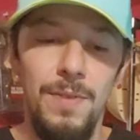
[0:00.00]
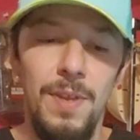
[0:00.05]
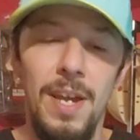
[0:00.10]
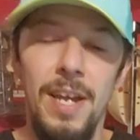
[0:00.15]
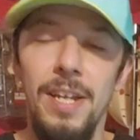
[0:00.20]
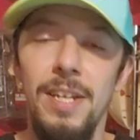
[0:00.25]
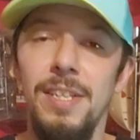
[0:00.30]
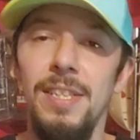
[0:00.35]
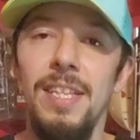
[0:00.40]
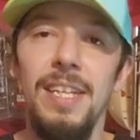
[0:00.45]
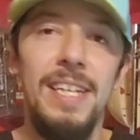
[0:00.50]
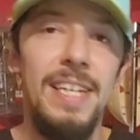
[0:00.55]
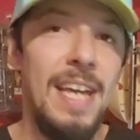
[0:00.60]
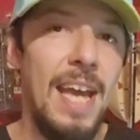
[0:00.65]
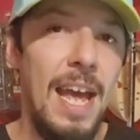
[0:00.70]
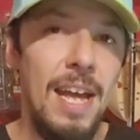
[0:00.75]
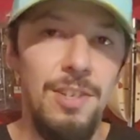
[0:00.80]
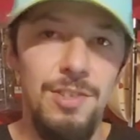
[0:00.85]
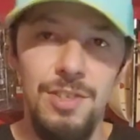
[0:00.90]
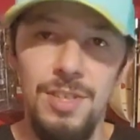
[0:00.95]
like the
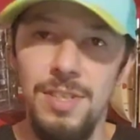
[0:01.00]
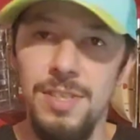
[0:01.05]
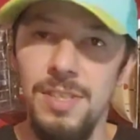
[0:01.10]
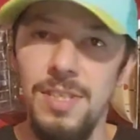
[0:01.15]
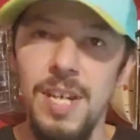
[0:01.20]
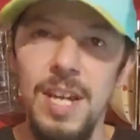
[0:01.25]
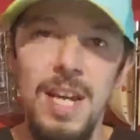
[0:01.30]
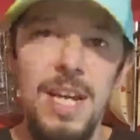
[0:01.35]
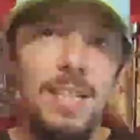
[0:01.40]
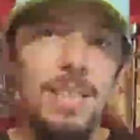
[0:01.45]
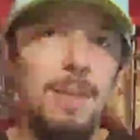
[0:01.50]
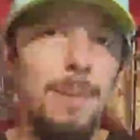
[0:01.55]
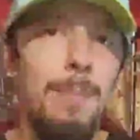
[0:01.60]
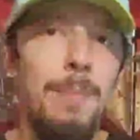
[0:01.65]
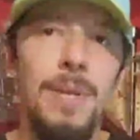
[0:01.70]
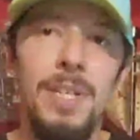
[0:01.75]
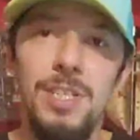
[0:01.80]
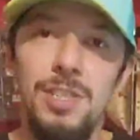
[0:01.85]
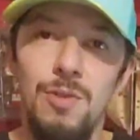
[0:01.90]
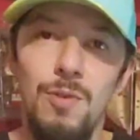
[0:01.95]
gadgets, the
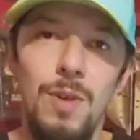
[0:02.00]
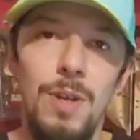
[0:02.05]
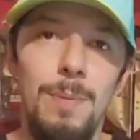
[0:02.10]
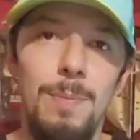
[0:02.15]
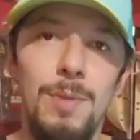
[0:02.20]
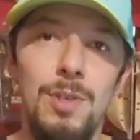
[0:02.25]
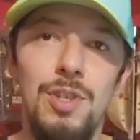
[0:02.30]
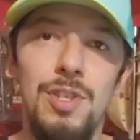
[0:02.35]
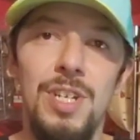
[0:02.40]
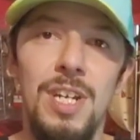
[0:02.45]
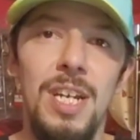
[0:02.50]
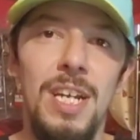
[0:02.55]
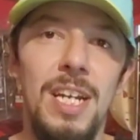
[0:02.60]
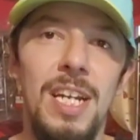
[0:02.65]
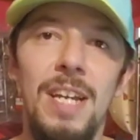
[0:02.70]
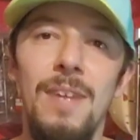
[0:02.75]
mystery machine,